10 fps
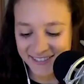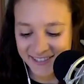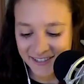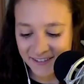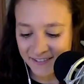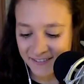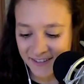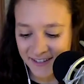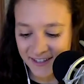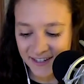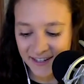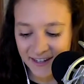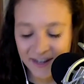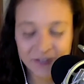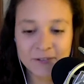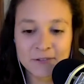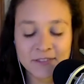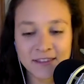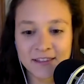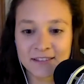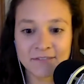So how do you think